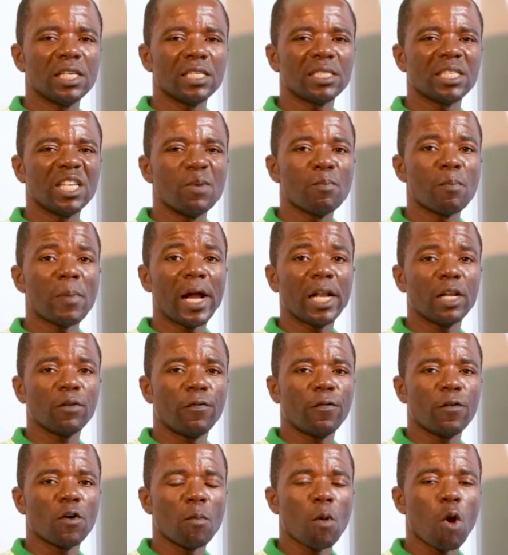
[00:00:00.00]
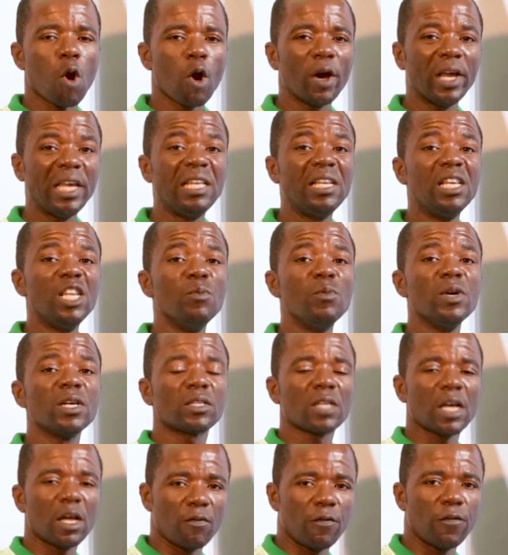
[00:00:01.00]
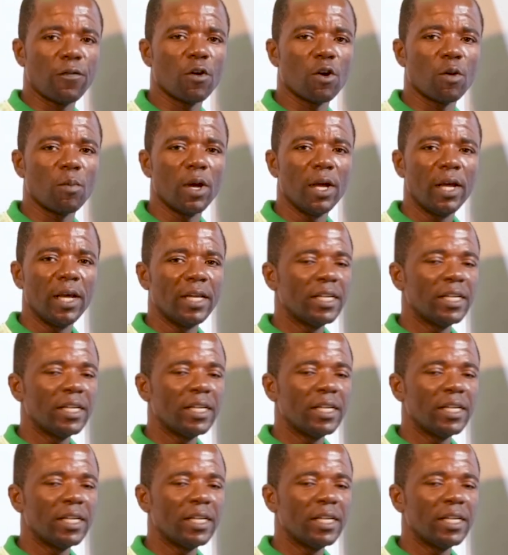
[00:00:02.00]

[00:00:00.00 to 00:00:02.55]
is in mild form or in limited form,